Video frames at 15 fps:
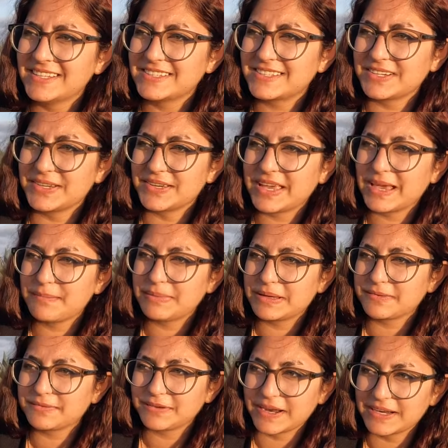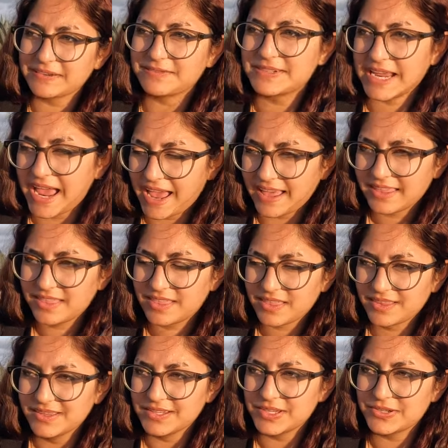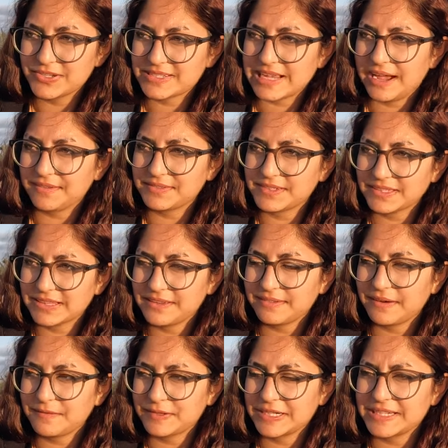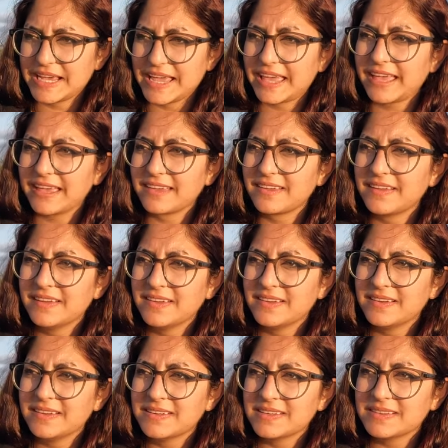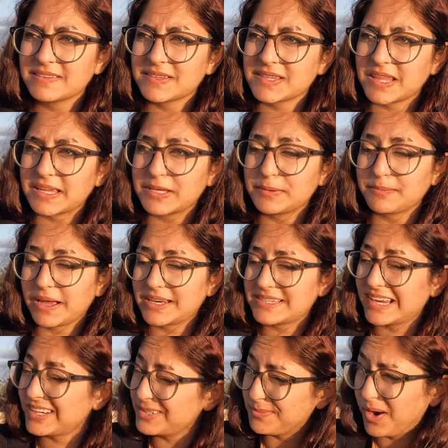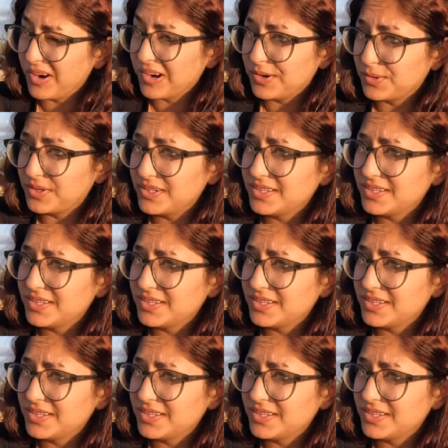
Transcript: so you can't be afraid of death you just have to live every day like you might die tomorrow